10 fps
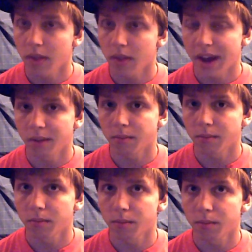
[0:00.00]
that
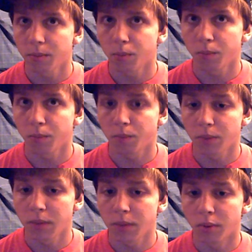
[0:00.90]

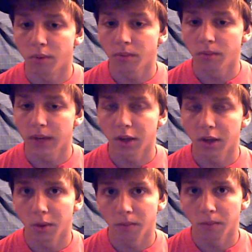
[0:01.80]
people like
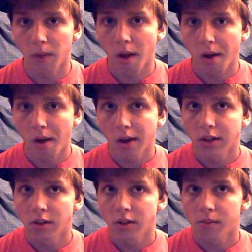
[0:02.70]
you
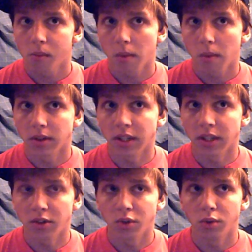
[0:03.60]

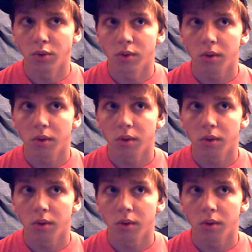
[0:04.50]
need to